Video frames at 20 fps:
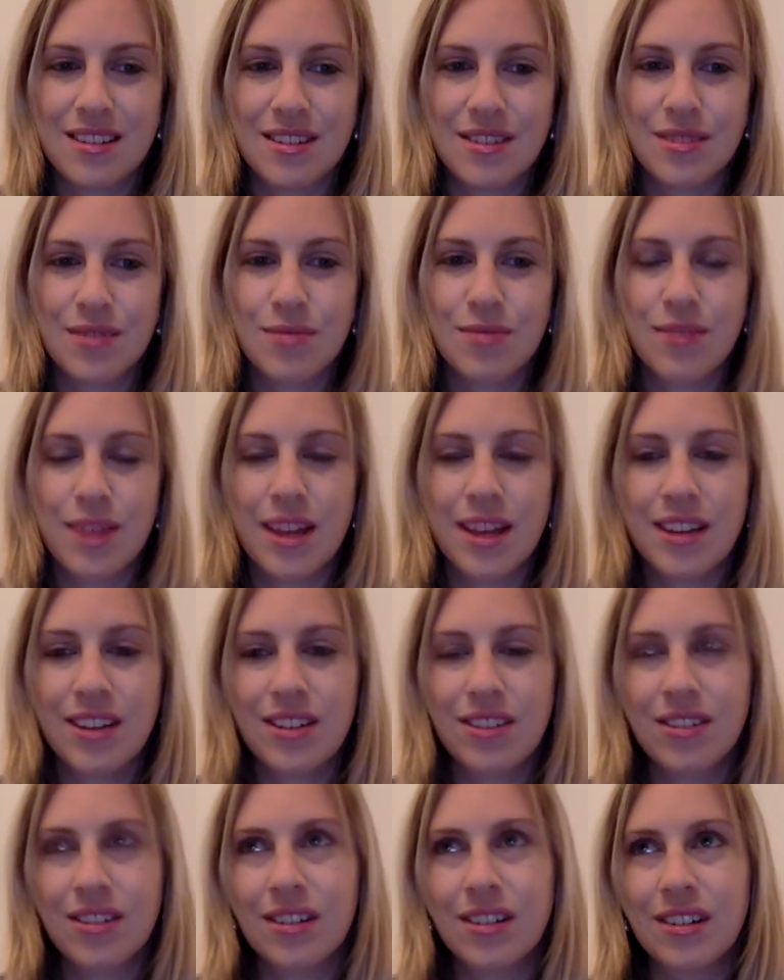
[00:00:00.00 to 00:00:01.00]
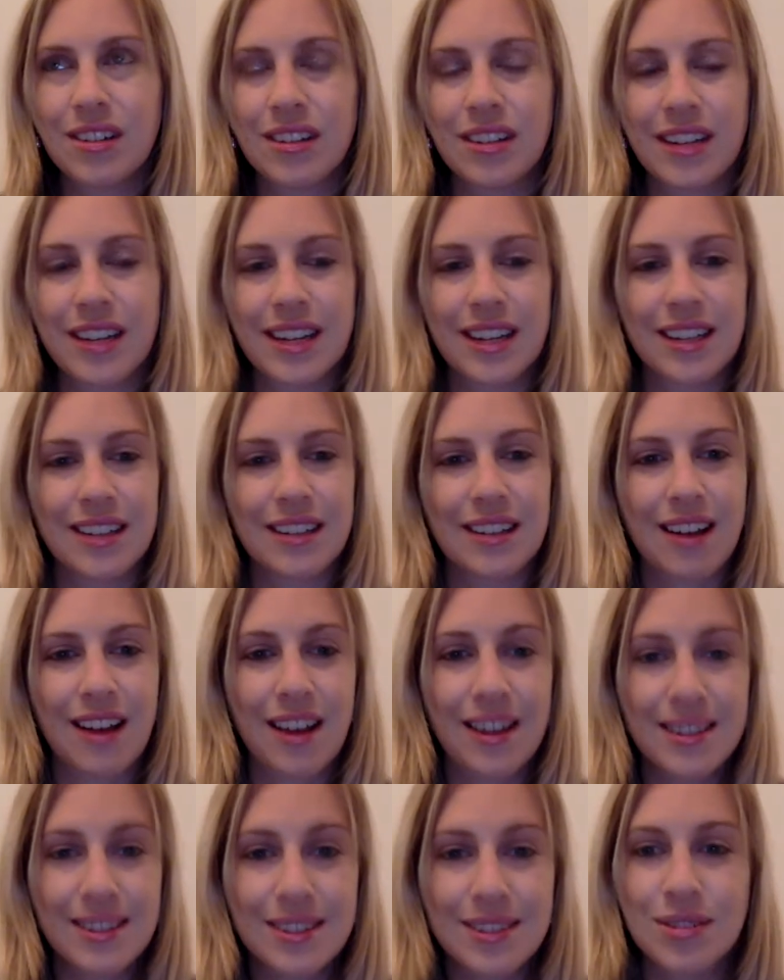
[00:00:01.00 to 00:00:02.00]
When you're in high
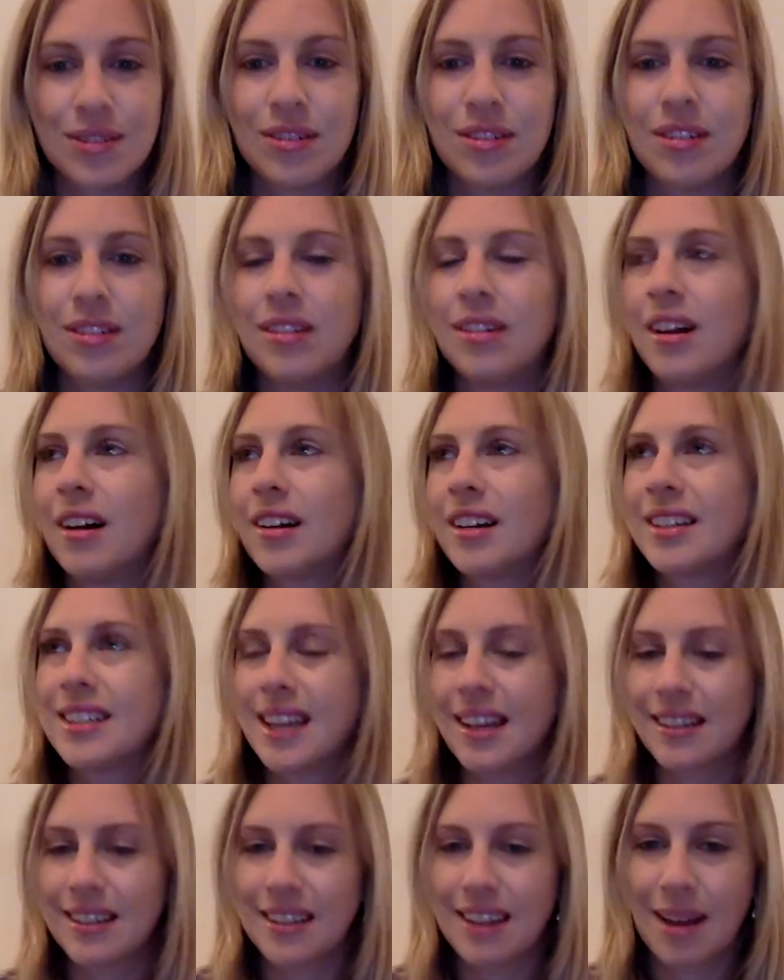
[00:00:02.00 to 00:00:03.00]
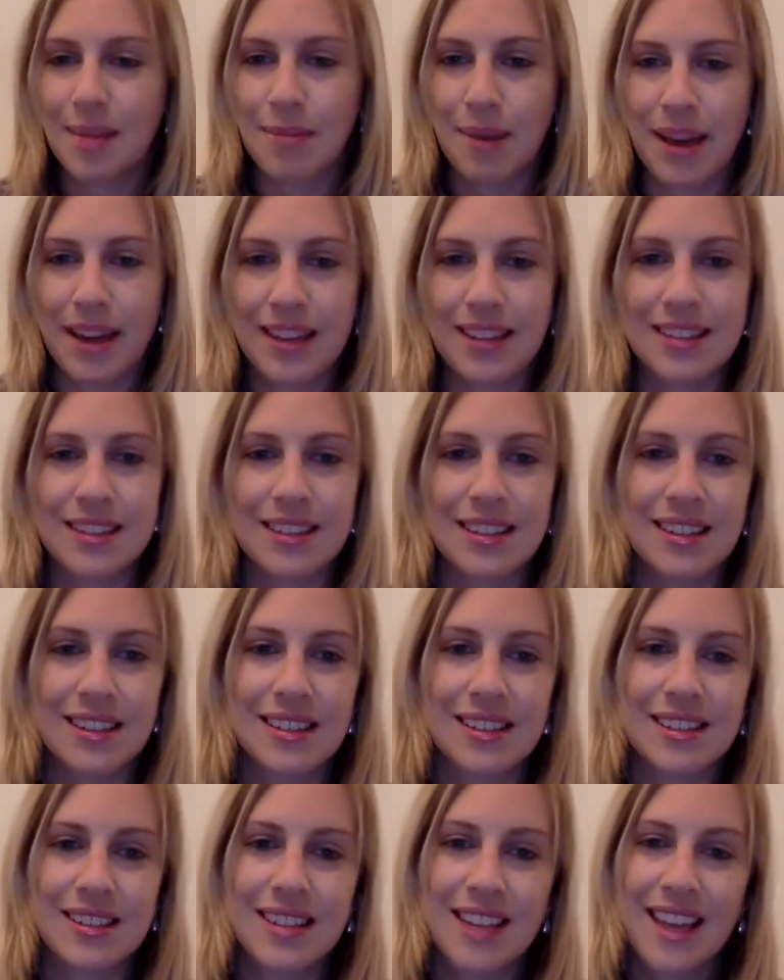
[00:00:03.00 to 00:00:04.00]
school on a day-to-day
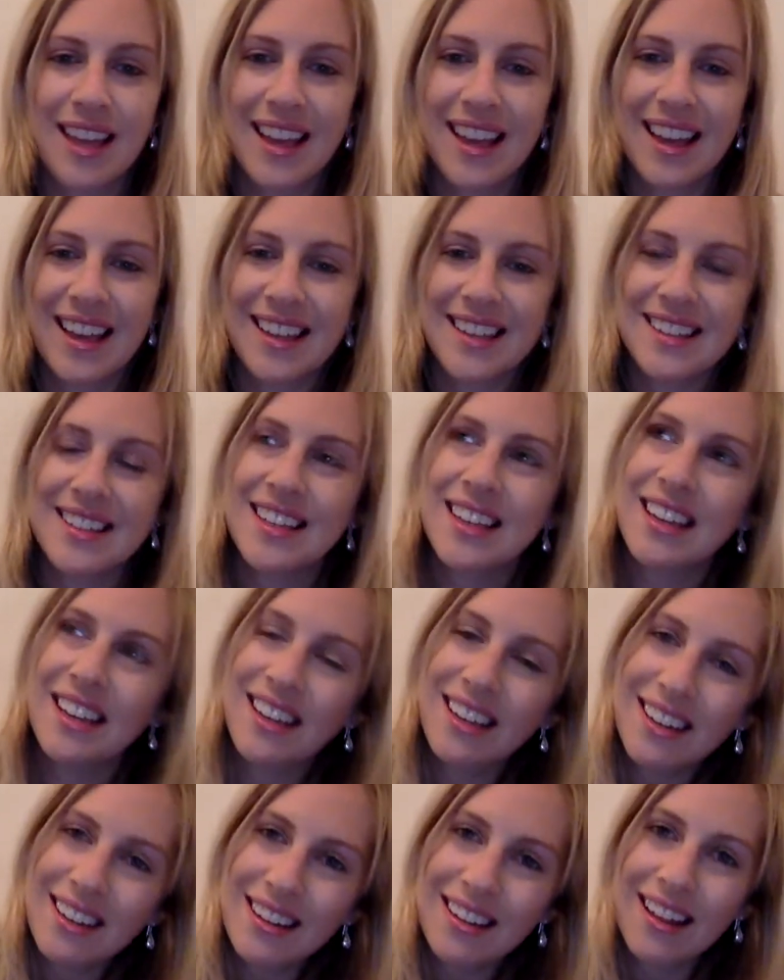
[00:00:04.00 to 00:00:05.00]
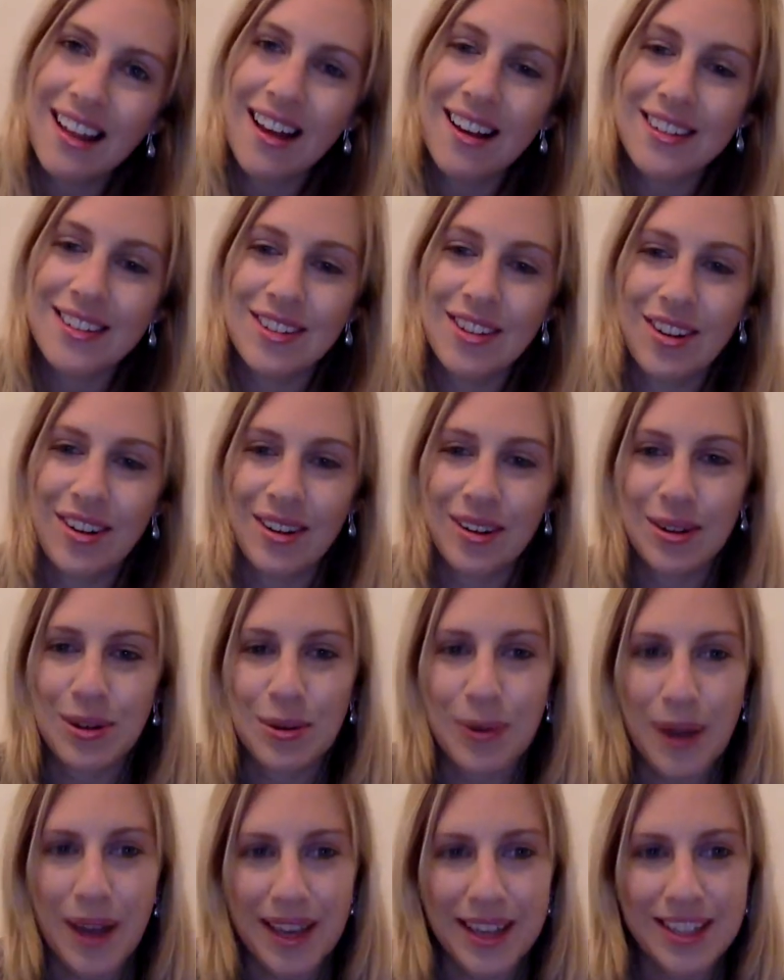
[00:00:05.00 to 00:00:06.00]
basis, sitting in a class learning
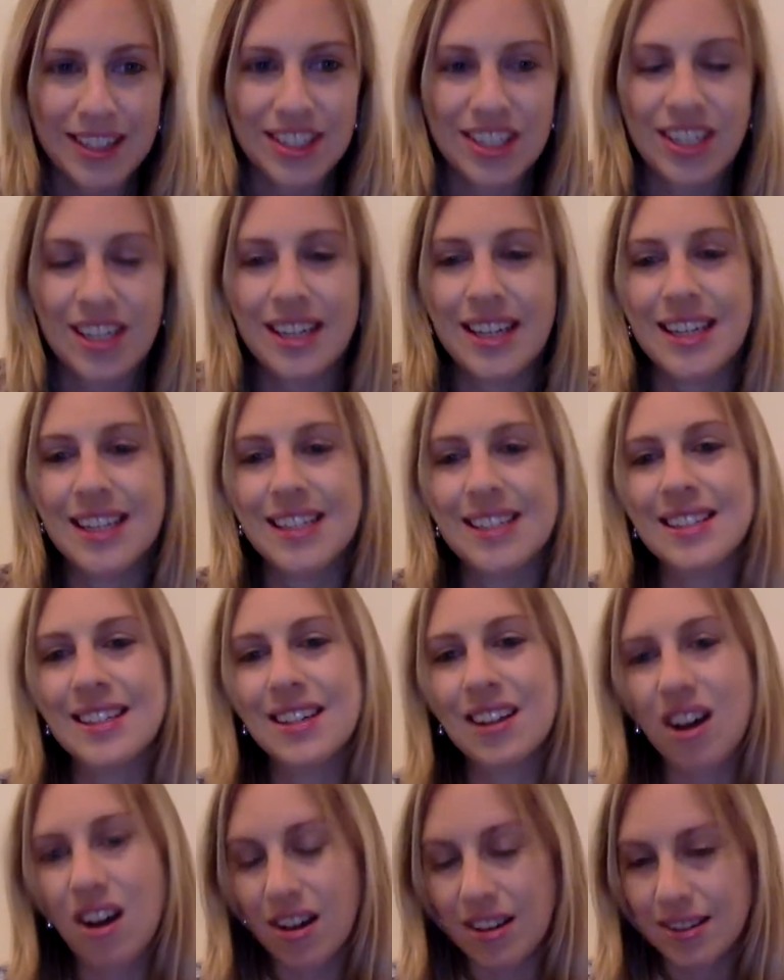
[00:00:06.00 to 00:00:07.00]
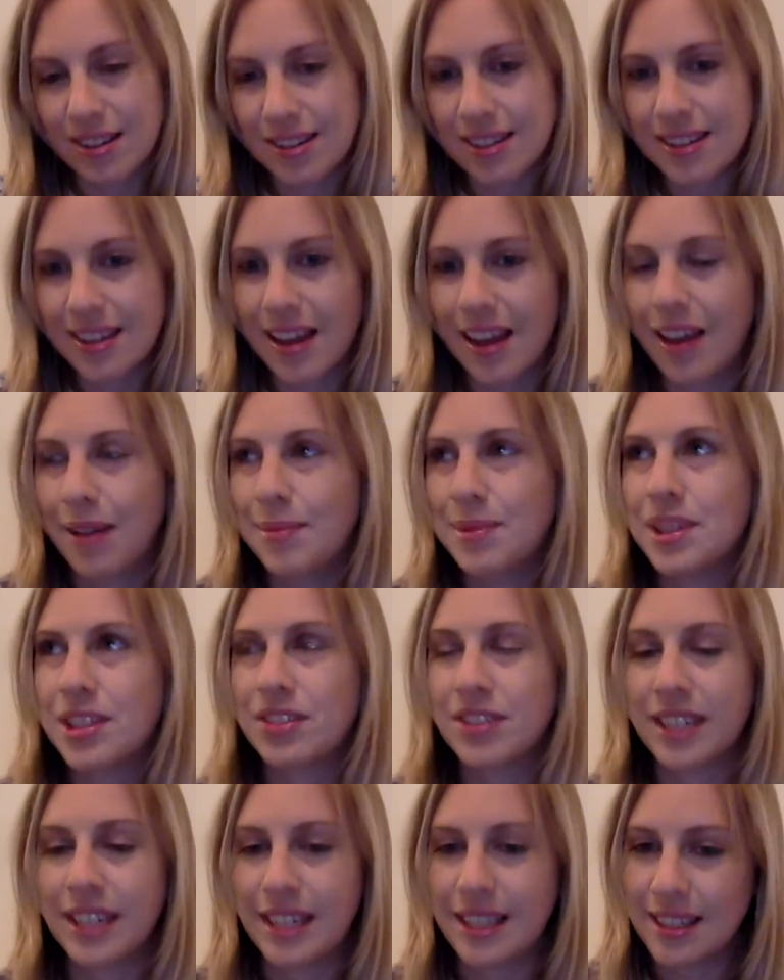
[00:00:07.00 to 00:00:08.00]
equations and concepts and
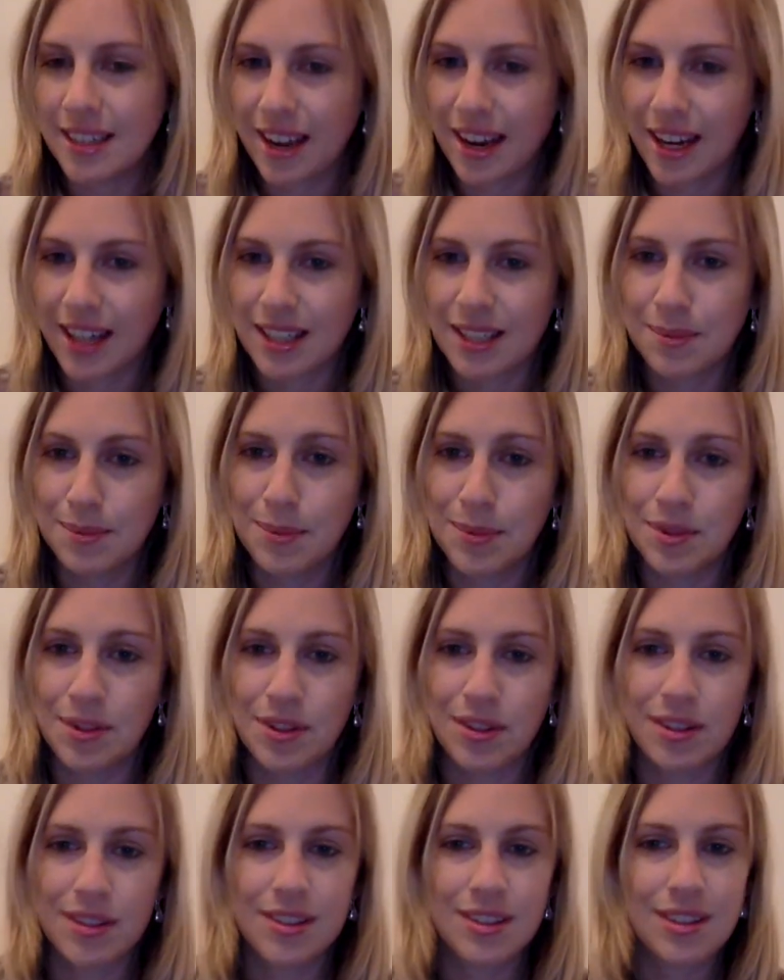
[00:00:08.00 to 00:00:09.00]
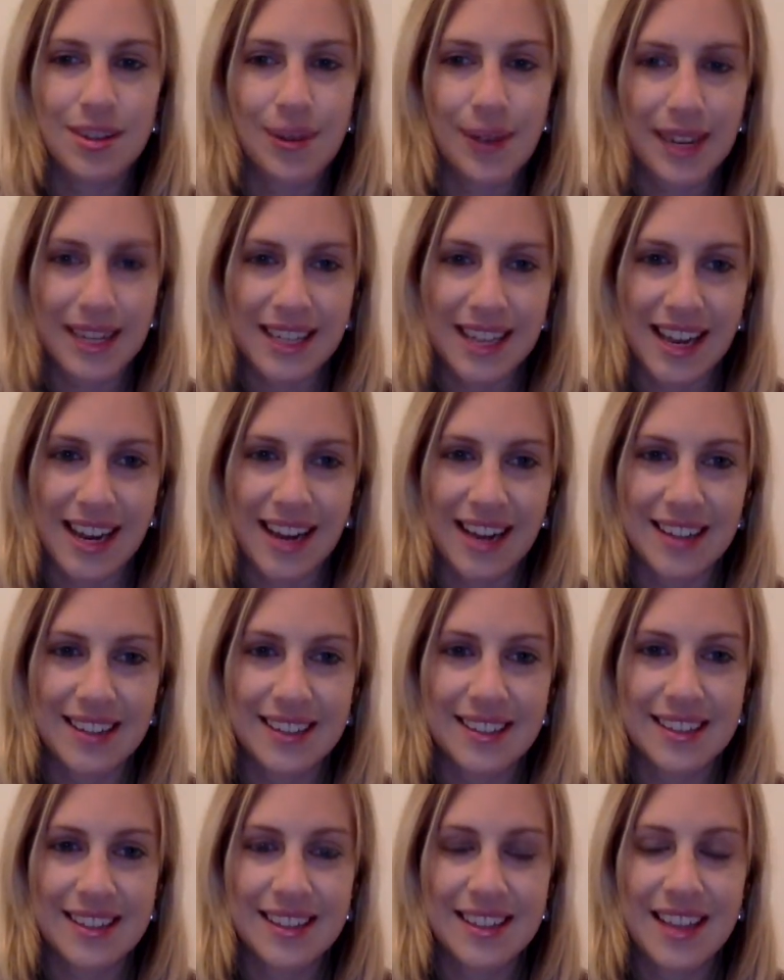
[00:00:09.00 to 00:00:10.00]
reading textbooks and doing
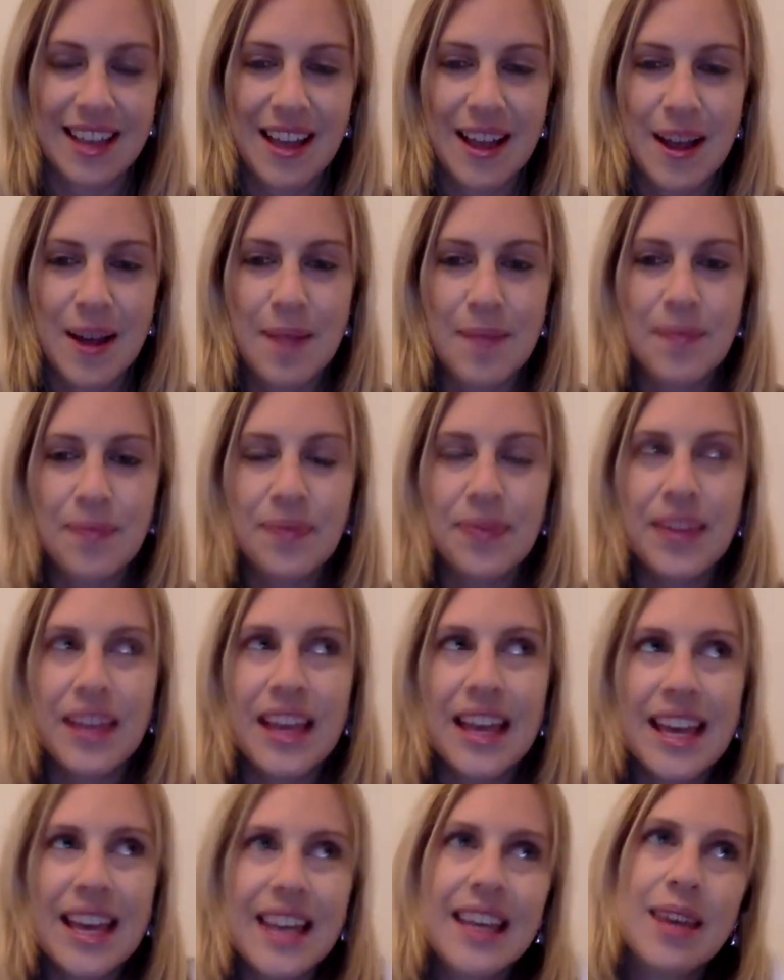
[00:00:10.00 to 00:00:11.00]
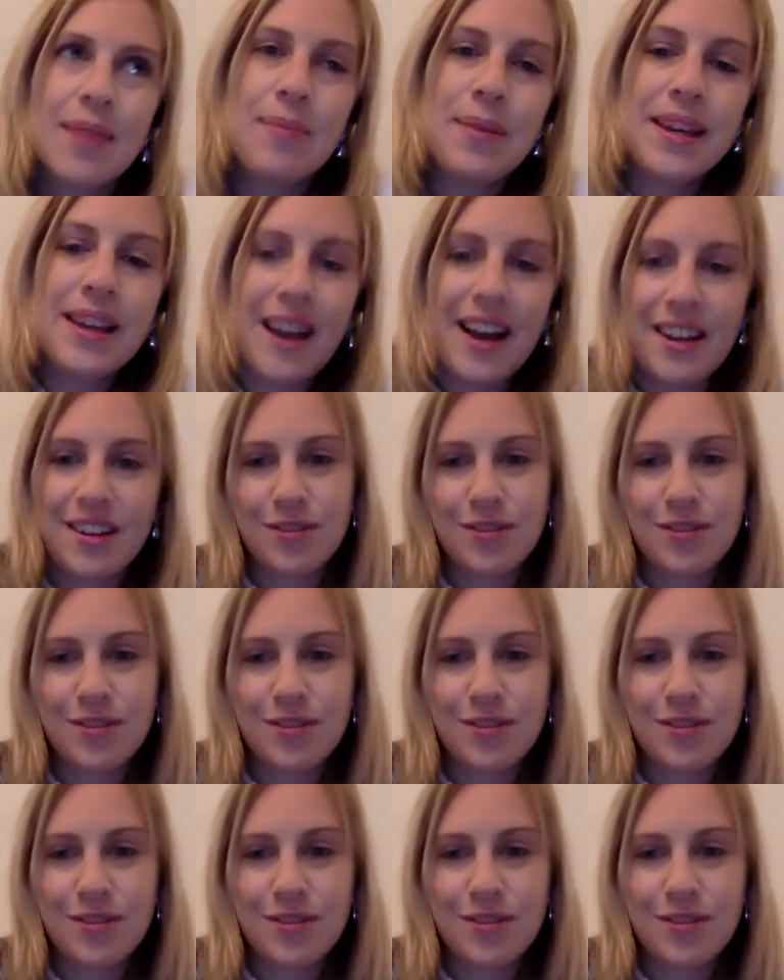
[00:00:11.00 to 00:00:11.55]
tests, it can be kind of